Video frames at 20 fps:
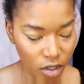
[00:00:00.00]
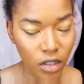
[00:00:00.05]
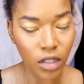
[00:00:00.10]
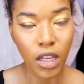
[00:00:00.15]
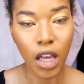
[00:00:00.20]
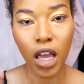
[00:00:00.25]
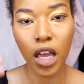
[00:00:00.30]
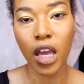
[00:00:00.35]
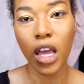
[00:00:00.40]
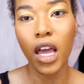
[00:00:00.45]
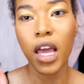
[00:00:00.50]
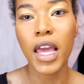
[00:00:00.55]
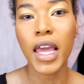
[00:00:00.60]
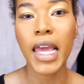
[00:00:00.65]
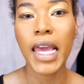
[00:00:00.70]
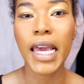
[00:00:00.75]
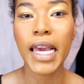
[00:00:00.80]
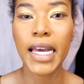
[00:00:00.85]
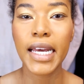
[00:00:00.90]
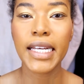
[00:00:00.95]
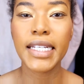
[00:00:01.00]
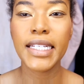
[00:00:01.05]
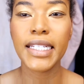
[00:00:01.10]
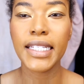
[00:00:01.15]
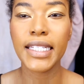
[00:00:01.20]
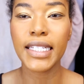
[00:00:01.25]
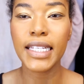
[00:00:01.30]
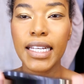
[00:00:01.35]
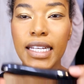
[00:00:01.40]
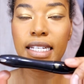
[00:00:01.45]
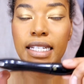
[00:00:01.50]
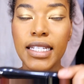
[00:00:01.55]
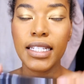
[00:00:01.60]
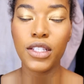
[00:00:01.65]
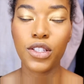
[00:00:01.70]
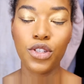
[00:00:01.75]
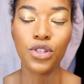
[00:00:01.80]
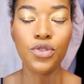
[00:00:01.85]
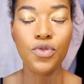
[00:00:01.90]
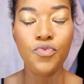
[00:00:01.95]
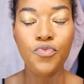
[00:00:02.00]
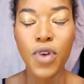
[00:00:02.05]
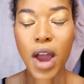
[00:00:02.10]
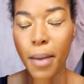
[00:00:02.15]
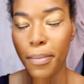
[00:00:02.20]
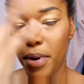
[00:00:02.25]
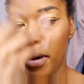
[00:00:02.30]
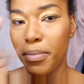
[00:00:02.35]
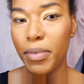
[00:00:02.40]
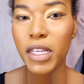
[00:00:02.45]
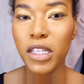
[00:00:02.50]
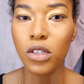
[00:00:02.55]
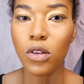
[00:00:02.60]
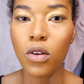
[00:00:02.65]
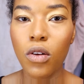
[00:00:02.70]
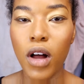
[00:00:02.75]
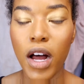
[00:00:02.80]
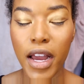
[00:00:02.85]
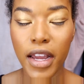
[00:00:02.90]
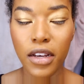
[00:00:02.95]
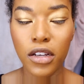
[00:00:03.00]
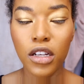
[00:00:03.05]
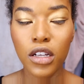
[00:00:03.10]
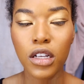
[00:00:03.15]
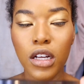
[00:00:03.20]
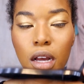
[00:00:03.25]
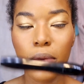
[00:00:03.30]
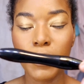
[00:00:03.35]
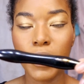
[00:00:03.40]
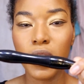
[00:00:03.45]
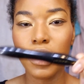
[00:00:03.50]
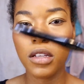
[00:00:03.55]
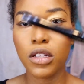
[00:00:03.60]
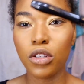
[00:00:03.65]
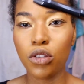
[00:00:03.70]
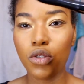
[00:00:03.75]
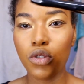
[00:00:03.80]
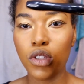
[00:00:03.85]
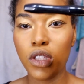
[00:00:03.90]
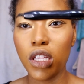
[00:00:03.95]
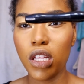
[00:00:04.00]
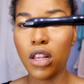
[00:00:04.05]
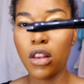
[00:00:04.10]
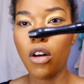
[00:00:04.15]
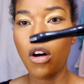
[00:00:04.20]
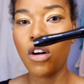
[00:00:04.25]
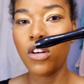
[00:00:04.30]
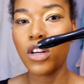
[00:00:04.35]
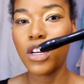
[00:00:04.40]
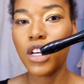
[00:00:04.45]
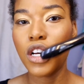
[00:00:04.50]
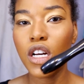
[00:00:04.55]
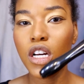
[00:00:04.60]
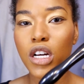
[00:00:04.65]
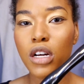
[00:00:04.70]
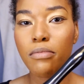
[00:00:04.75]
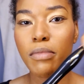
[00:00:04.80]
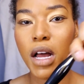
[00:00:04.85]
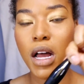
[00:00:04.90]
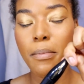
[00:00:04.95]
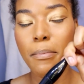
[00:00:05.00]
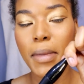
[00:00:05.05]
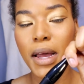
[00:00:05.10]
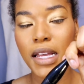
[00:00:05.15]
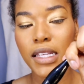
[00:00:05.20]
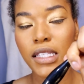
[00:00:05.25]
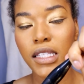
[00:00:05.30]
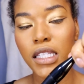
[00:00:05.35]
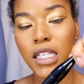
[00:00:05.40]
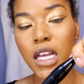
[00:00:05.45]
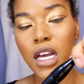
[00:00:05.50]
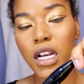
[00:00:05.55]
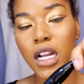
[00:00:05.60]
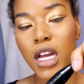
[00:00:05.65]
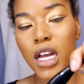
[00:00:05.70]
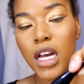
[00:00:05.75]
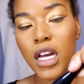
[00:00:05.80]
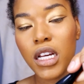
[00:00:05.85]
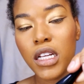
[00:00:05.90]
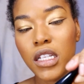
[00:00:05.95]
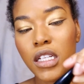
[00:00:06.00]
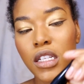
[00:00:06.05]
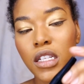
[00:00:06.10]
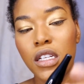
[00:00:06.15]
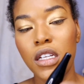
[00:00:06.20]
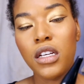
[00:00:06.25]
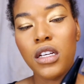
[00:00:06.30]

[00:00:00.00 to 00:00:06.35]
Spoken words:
Okay, and to wrap up this whole eye look, I'm gonna use the Lancome mascara.